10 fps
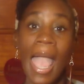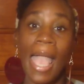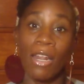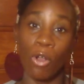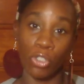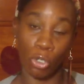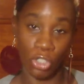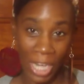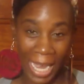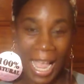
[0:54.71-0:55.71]
and also
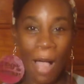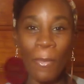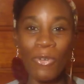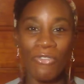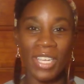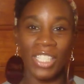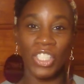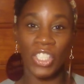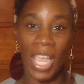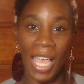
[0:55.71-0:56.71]
check out
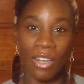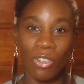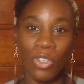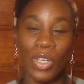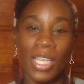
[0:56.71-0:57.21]
Maria's channel.